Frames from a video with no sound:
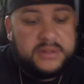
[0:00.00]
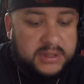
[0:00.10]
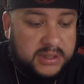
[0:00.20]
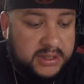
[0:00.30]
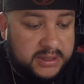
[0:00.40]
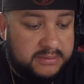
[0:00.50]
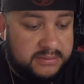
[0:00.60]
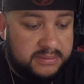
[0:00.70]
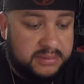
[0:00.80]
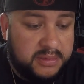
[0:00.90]
on
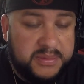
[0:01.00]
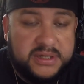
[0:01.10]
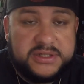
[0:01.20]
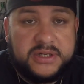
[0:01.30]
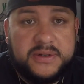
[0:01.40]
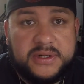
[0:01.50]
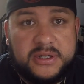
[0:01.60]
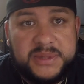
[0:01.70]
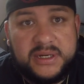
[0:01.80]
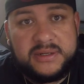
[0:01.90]
me showing all
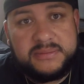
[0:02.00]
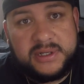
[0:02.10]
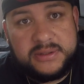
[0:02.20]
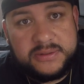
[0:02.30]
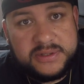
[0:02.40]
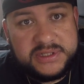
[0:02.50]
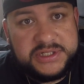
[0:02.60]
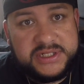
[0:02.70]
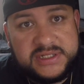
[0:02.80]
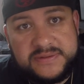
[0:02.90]
my lures and
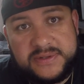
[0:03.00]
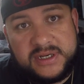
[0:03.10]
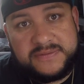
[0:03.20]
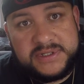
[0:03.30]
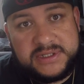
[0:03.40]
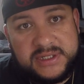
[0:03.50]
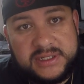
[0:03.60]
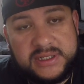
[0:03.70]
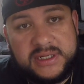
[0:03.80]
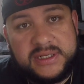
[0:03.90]
jigs for rockfish and
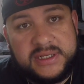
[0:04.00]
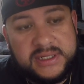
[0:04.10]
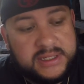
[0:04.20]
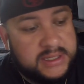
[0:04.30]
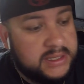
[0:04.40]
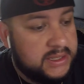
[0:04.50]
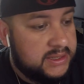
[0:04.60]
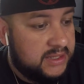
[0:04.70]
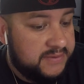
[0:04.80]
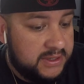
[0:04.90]
lingcod.
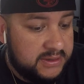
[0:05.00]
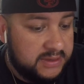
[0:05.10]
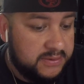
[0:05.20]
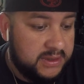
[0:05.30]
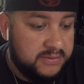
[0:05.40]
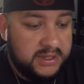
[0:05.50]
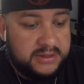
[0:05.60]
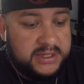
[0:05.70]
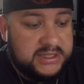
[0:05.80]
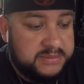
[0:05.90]
That video did really well.
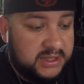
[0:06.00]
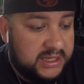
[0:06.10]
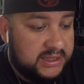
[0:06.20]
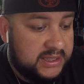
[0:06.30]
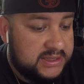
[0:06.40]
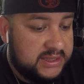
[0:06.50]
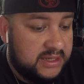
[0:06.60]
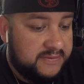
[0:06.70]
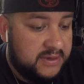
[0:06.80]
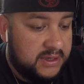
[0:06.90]
You guys seem to like that
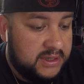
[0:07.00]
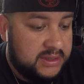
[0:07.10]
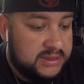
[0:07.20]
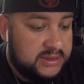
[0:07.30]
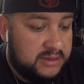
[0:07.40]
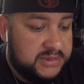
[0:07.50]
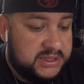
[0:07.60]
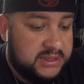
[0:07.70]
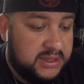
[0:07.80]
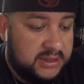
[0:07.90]
stuff. So I'm just
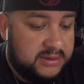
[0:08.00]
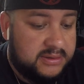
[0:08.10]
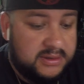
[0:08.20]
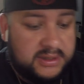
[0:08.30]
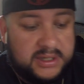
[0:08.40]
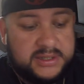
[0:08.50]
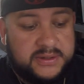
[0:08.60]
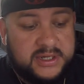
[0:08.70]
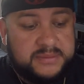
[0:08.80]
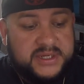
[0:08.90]
going to kind of do
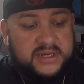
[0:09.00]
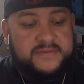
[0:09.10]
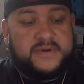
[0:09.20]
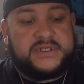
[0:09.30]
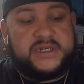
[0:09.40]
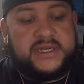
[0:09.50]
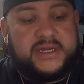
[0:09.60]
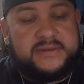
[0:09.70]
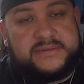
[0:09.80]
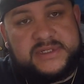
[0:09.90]
an updated version of
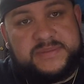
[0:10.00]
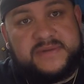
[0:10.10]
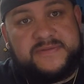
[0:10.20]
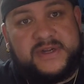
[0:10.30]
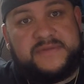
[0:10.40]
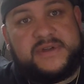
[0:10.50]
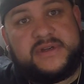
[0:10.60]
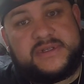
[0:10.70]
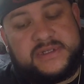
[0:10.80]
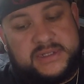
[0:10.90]
that. It's been 5
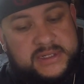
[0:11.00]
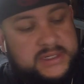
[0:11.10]
years,